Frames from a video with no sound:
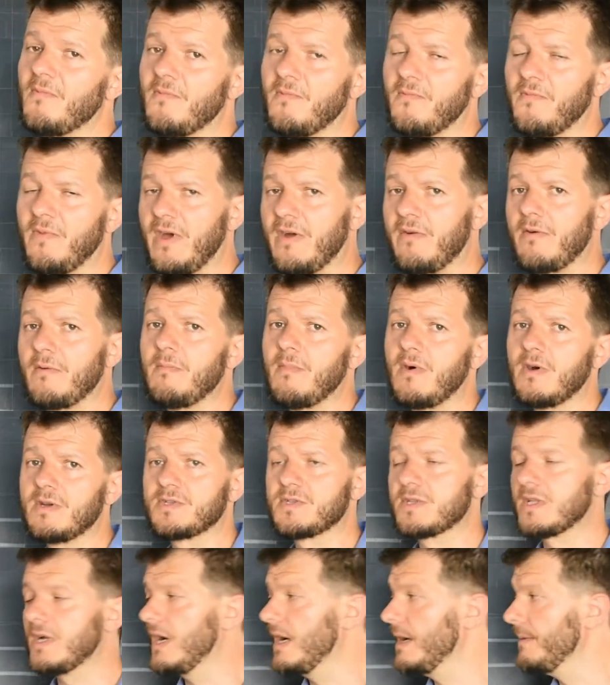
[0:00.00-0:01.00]
very
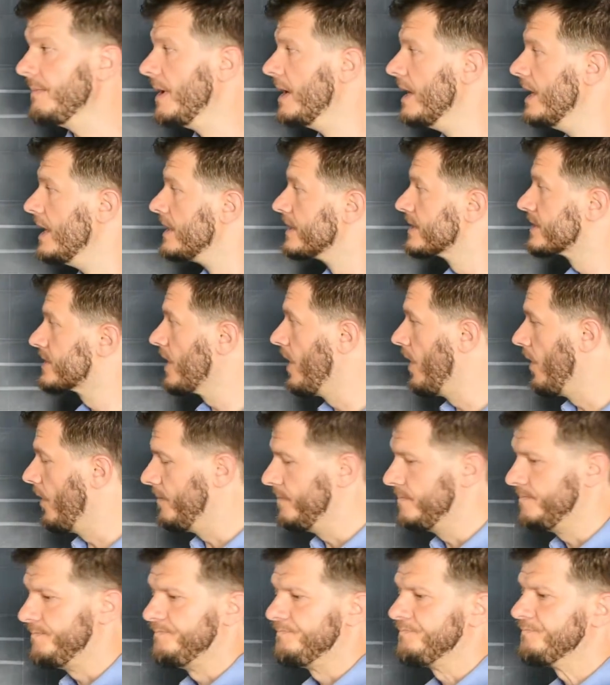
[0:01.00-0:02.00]
much time.
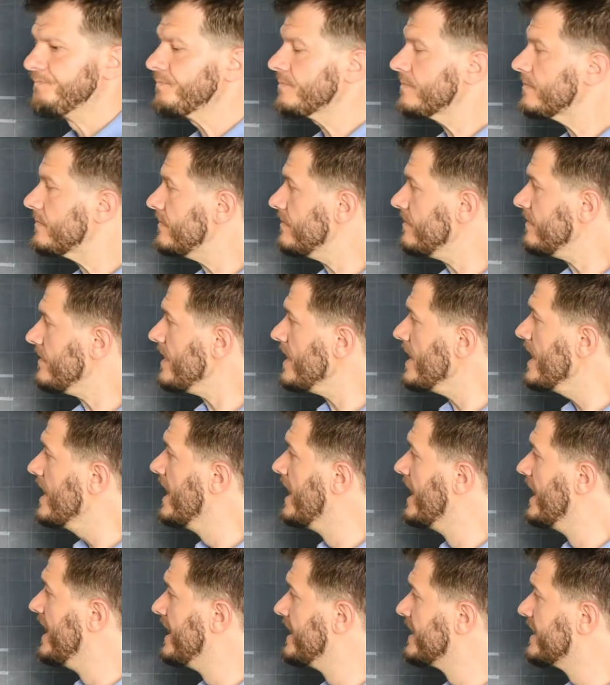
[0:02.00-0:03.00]
So,
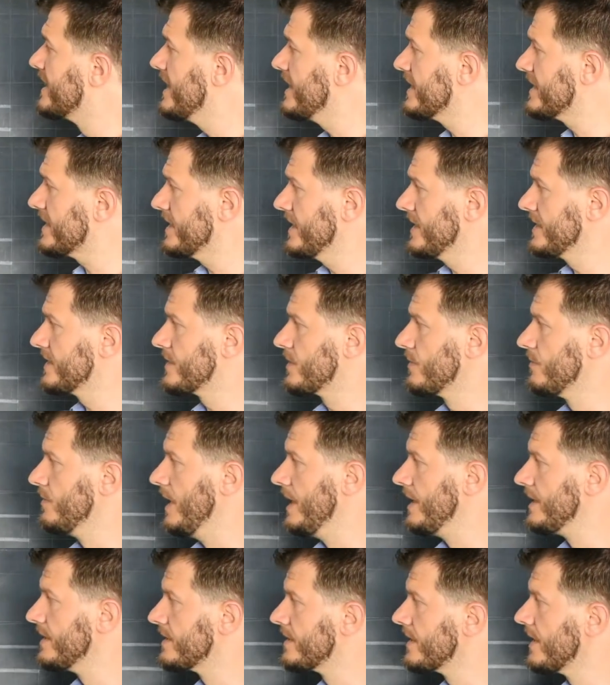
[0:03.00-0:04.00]
in this
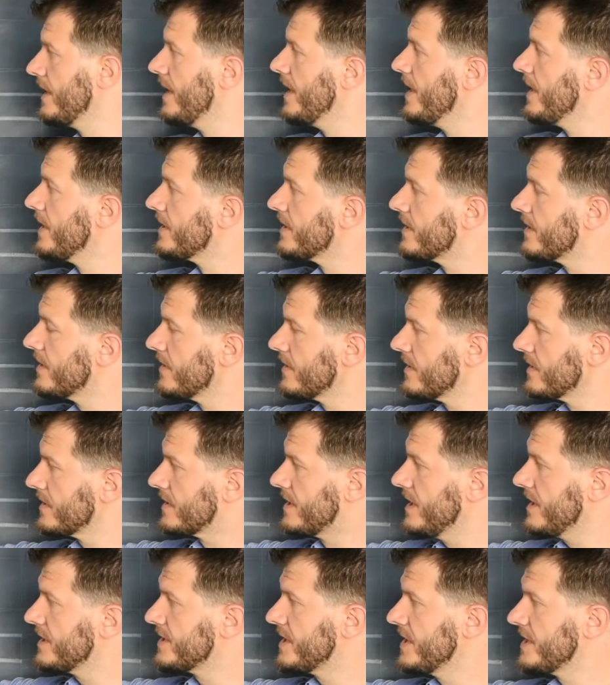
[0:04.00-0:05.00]
instrument,
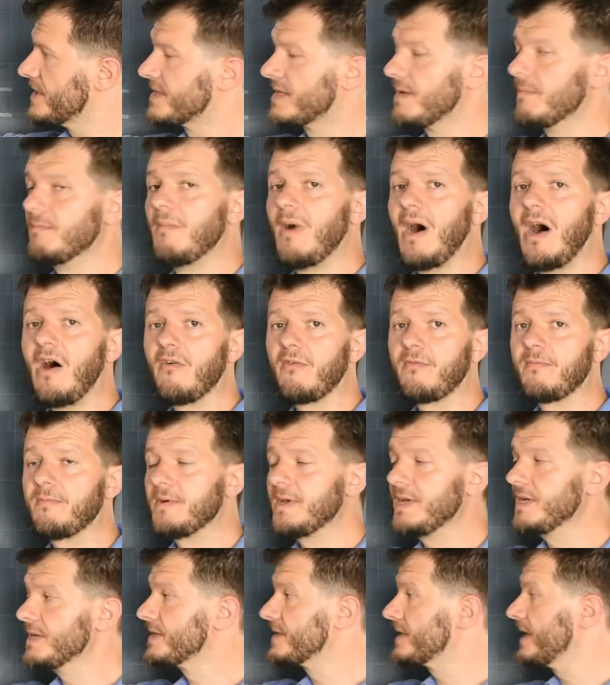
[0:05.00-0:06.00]
this is the
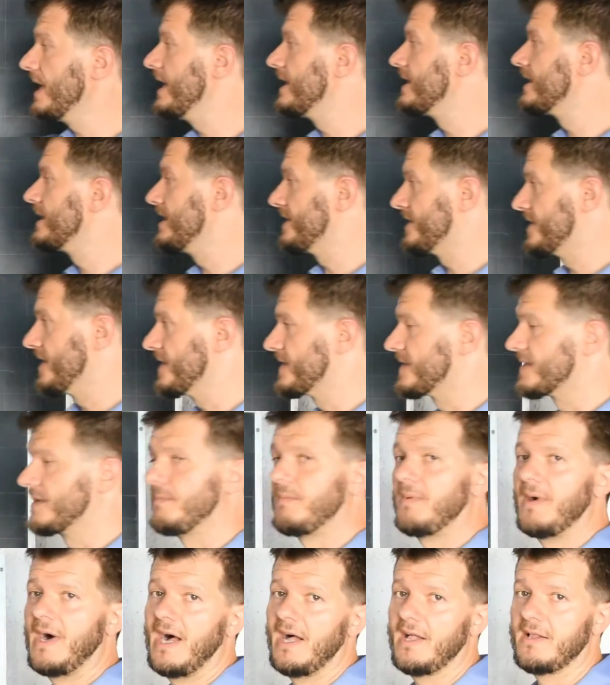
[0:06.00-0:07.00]
mouthpiece and this is the
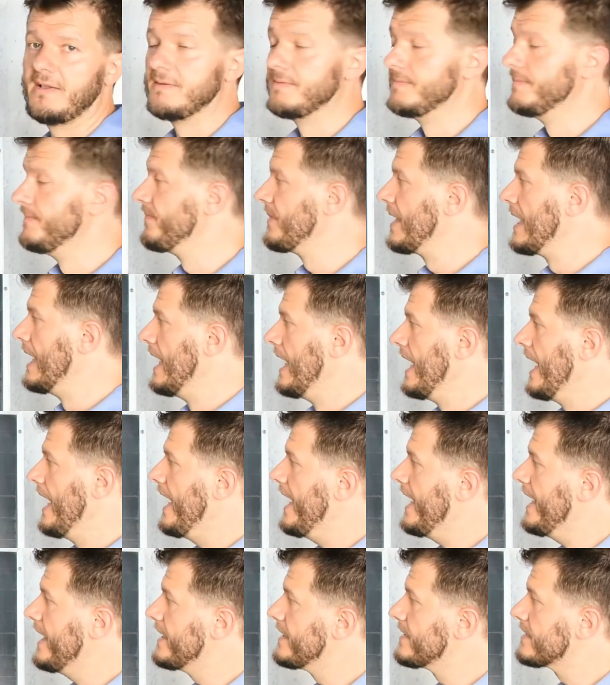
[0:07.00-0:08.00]
bell.
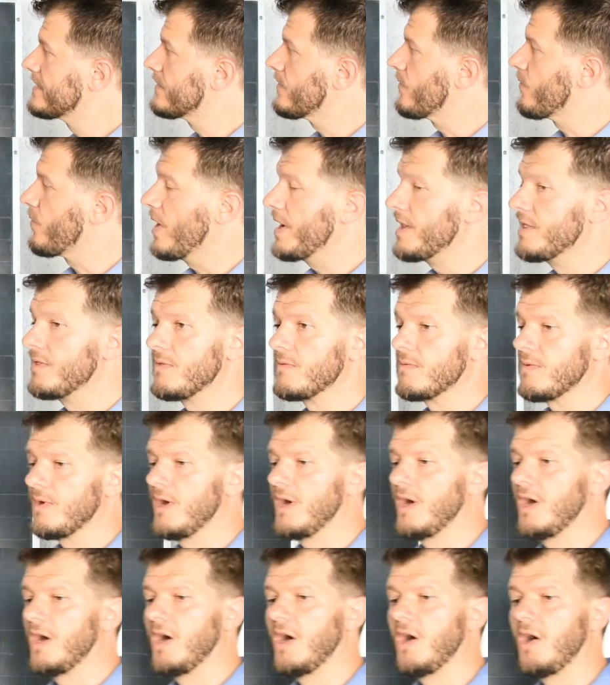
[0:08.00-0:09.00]
And when
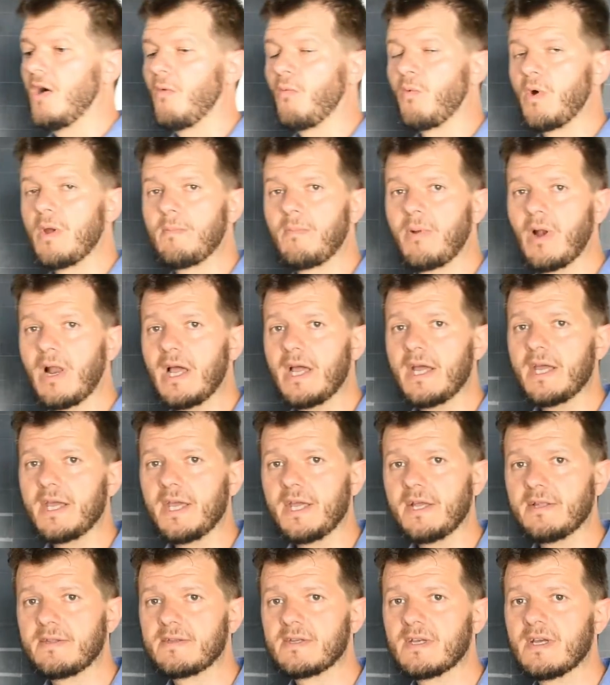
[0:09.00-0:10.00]
we
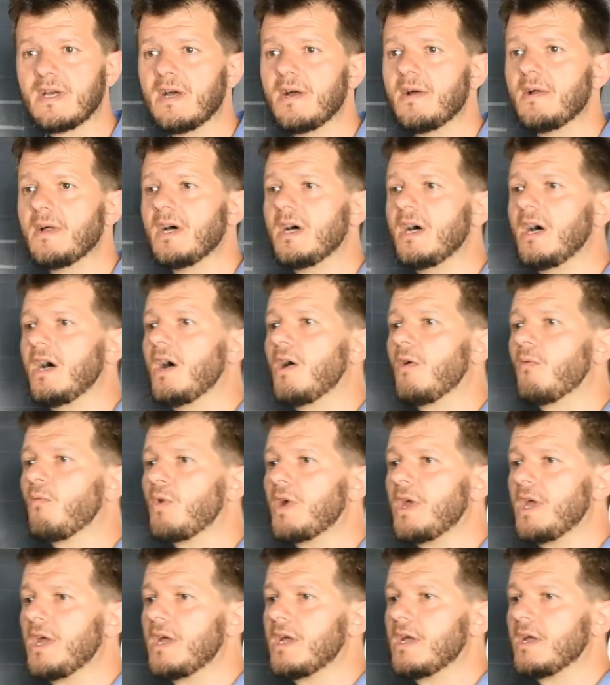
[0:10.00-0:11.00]
play it,
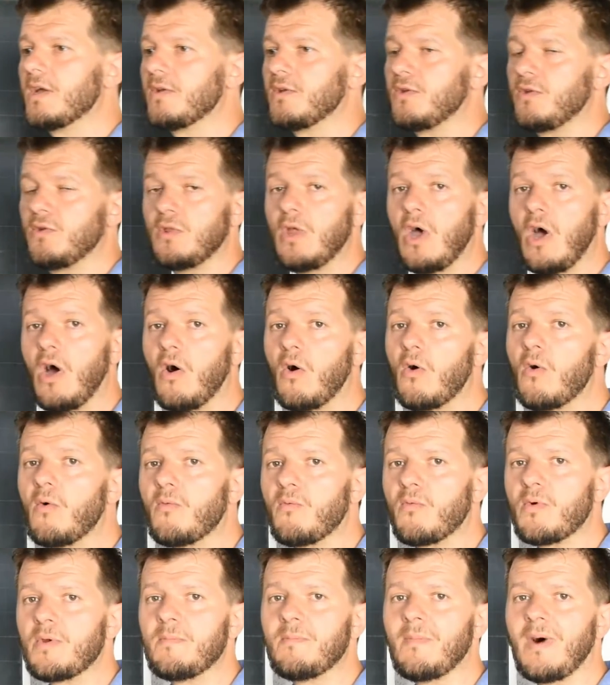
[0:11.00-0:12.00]

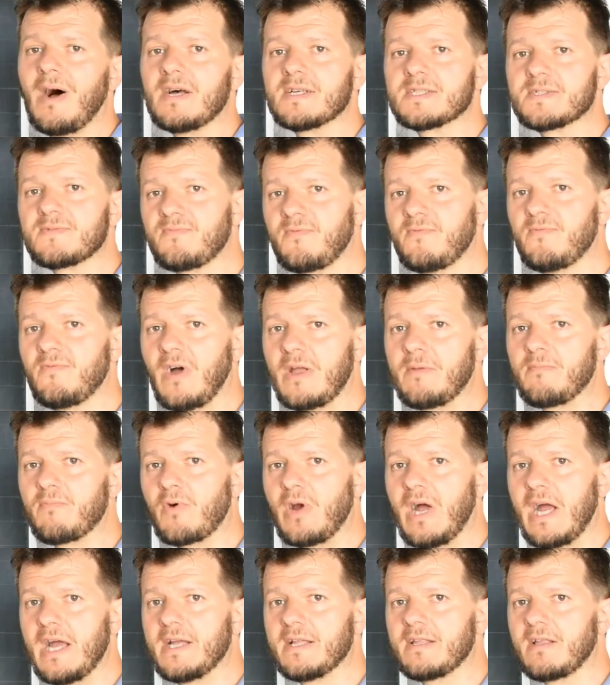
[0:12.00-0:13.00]
we must
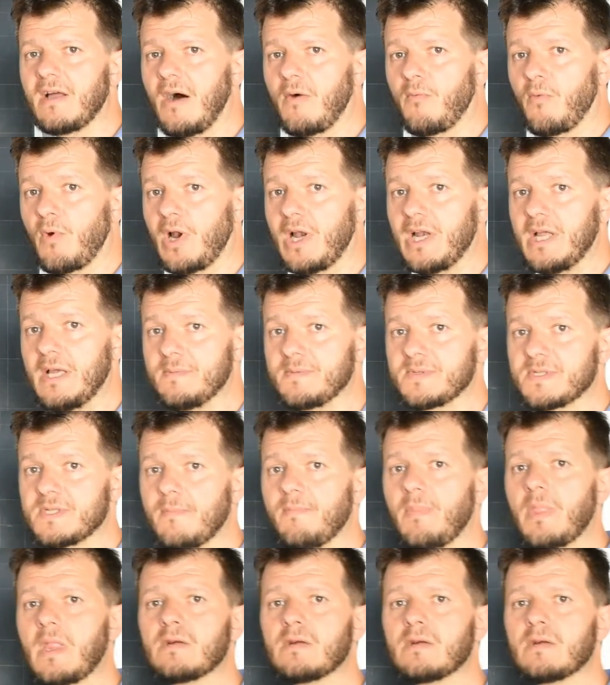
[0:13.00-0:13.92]
vibrate our lips,